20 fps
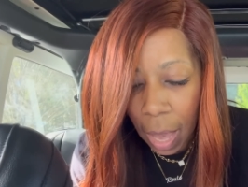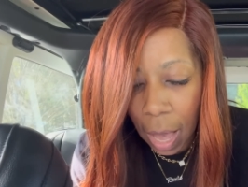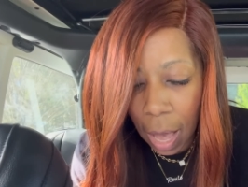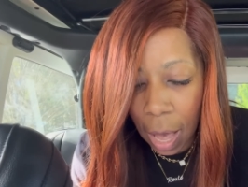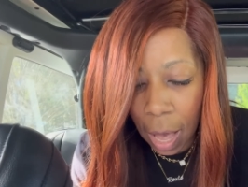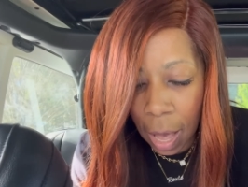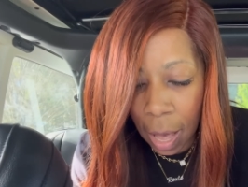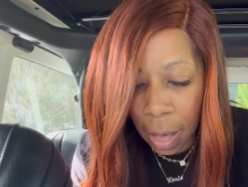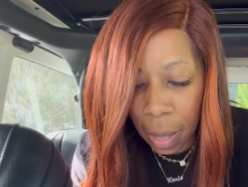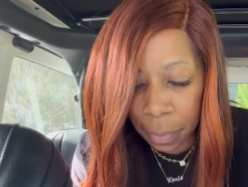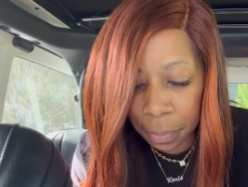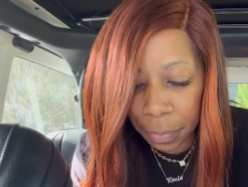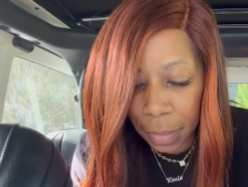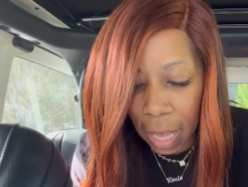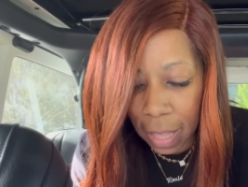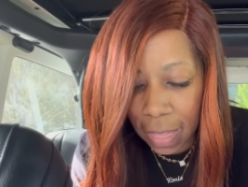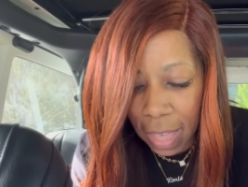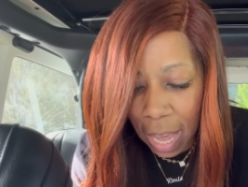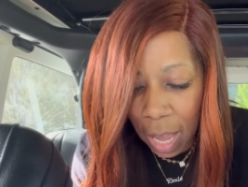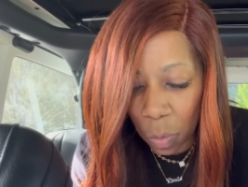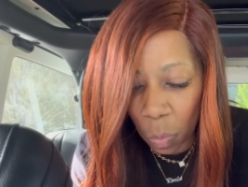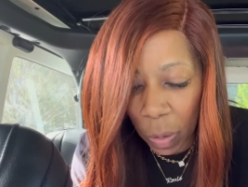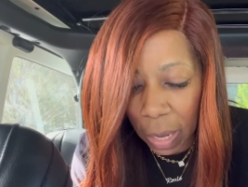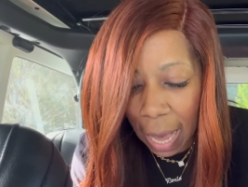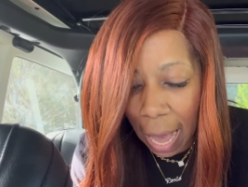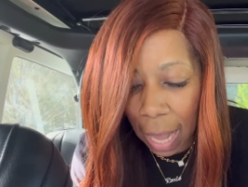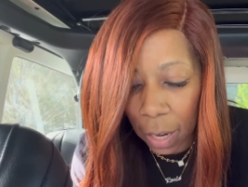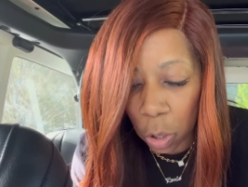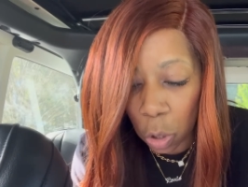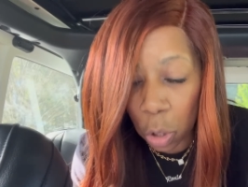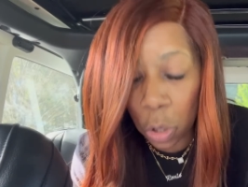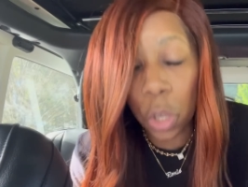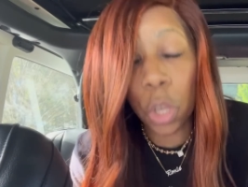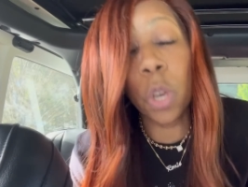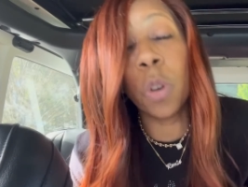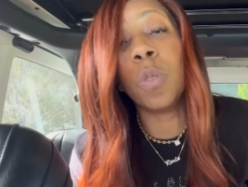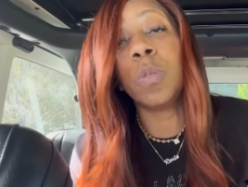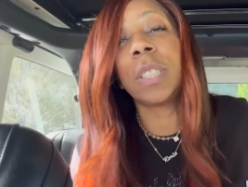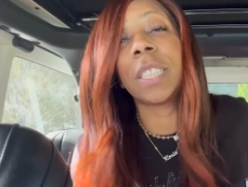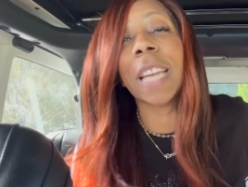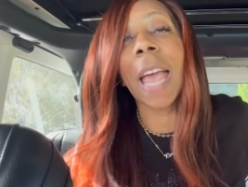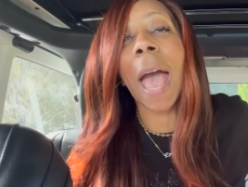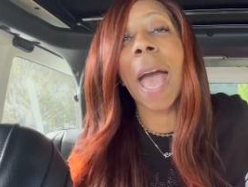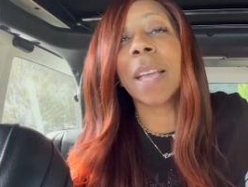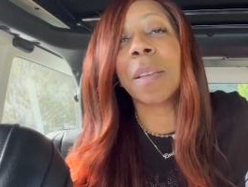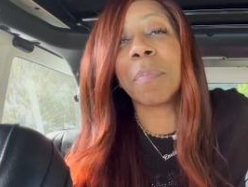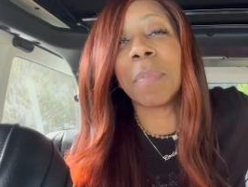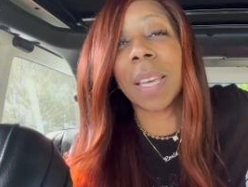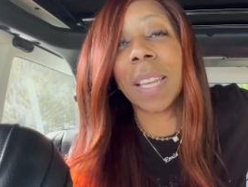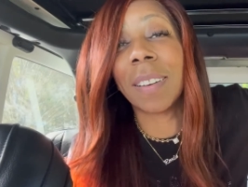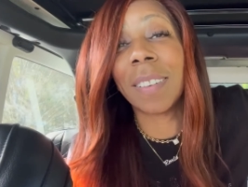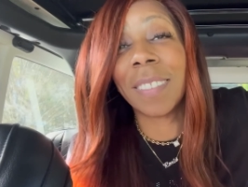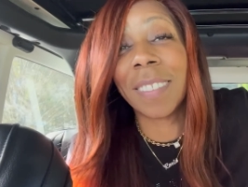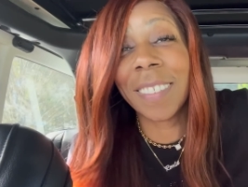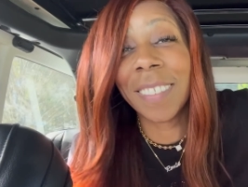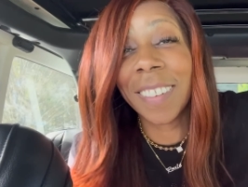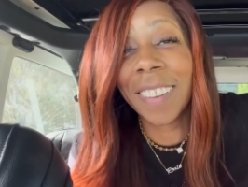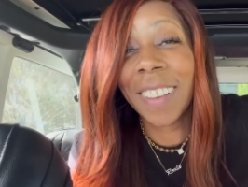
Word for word: Um, then we got Hugh Jackman.